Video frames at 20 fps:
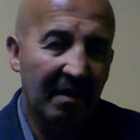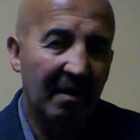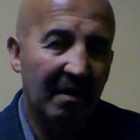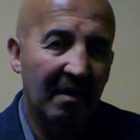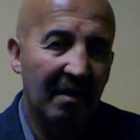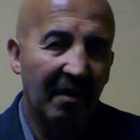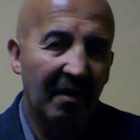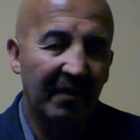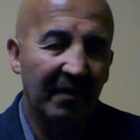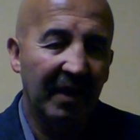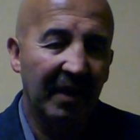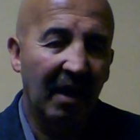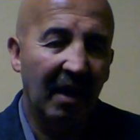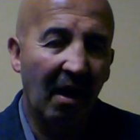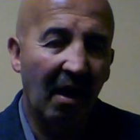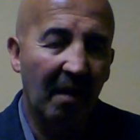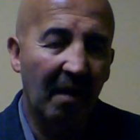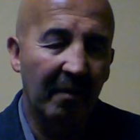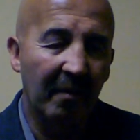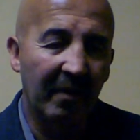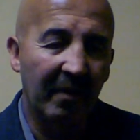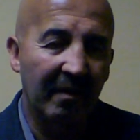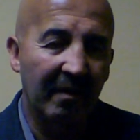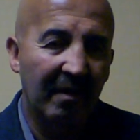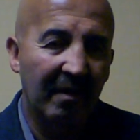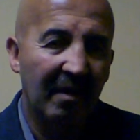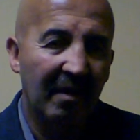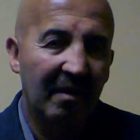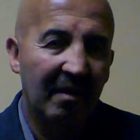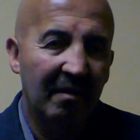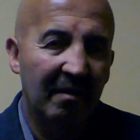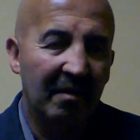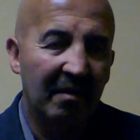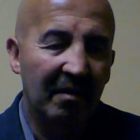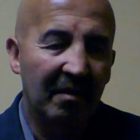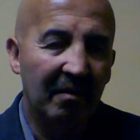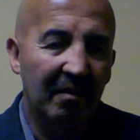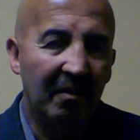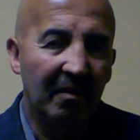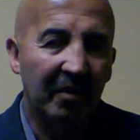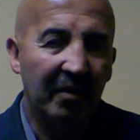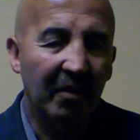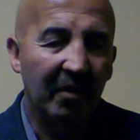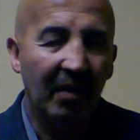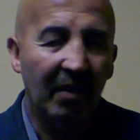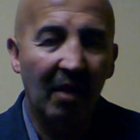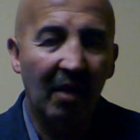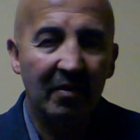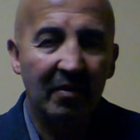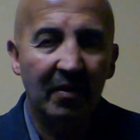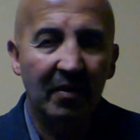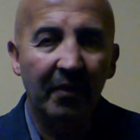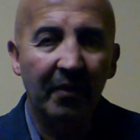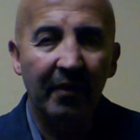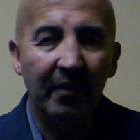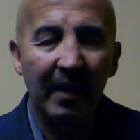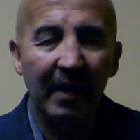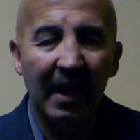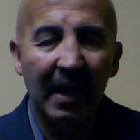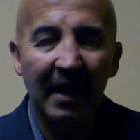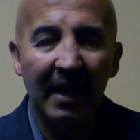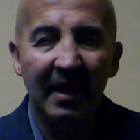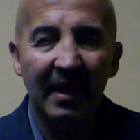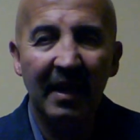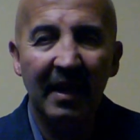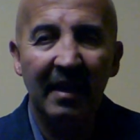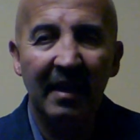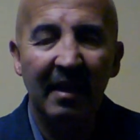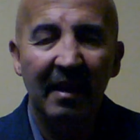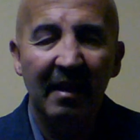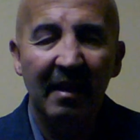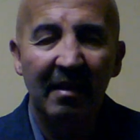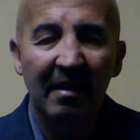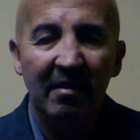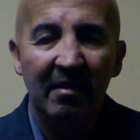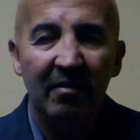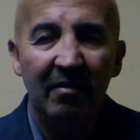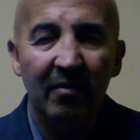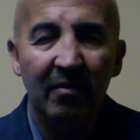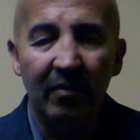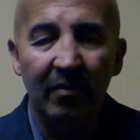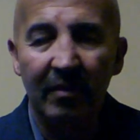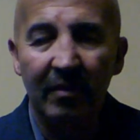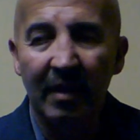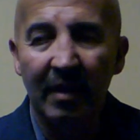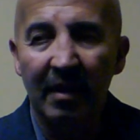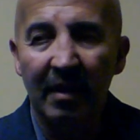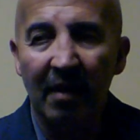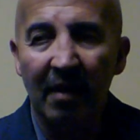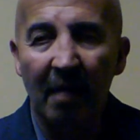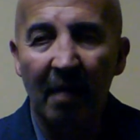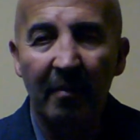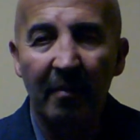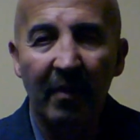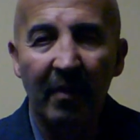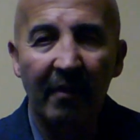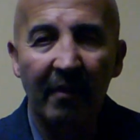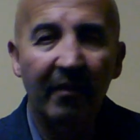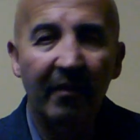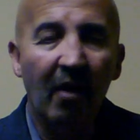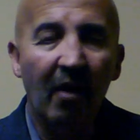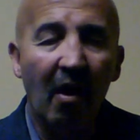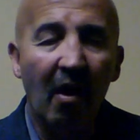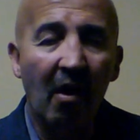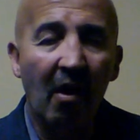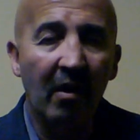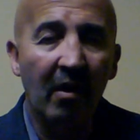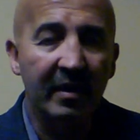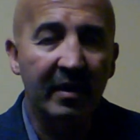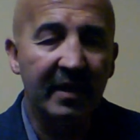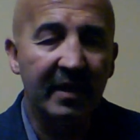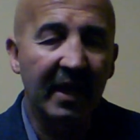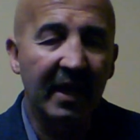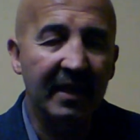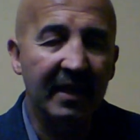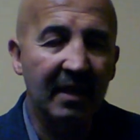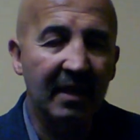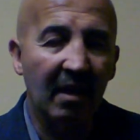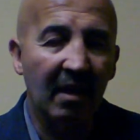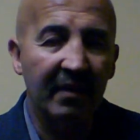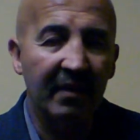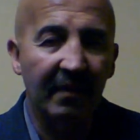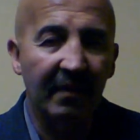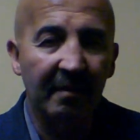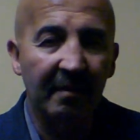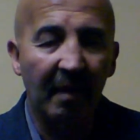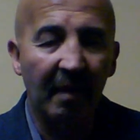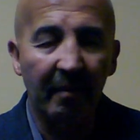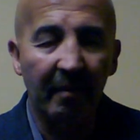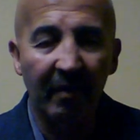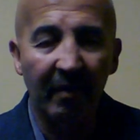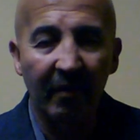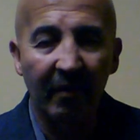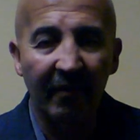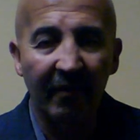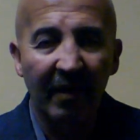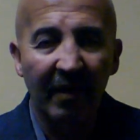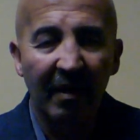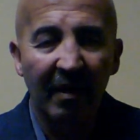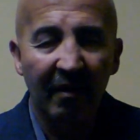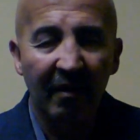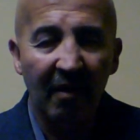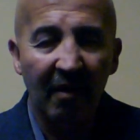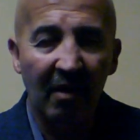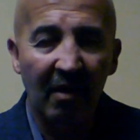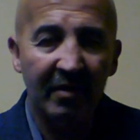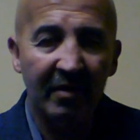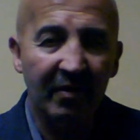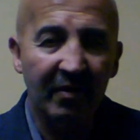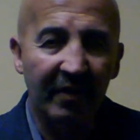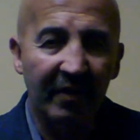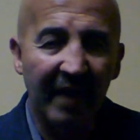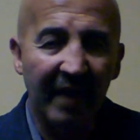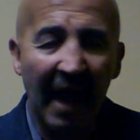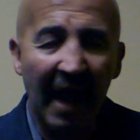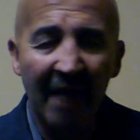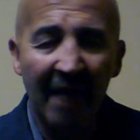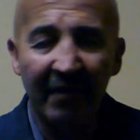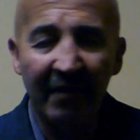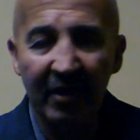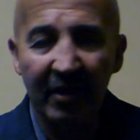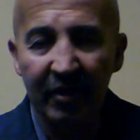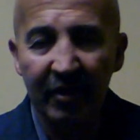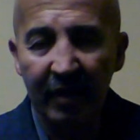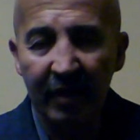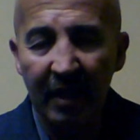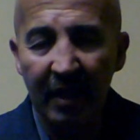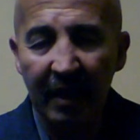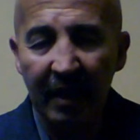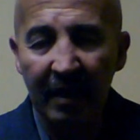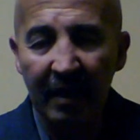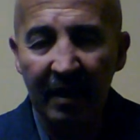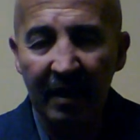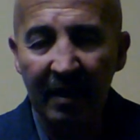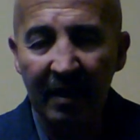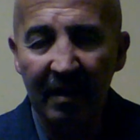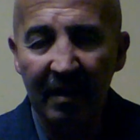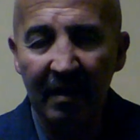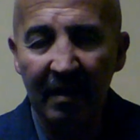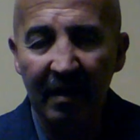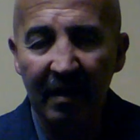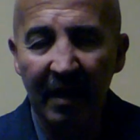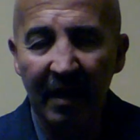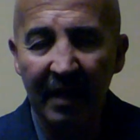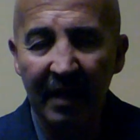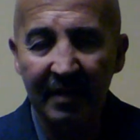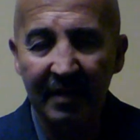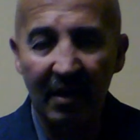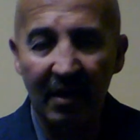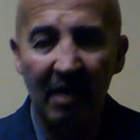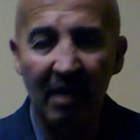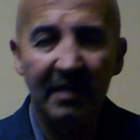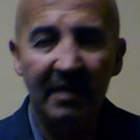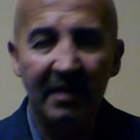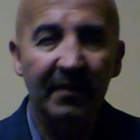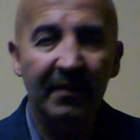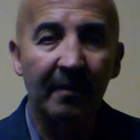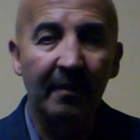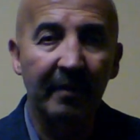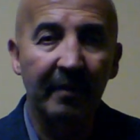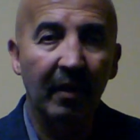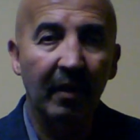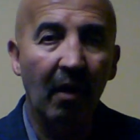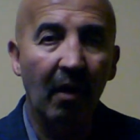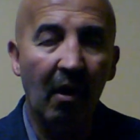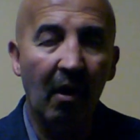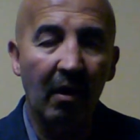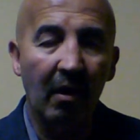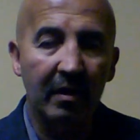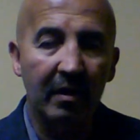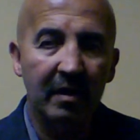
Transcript: of the carbon. You could also relate it to the number of cars, the exhaust from number of cars, or the average exhaust from the cars.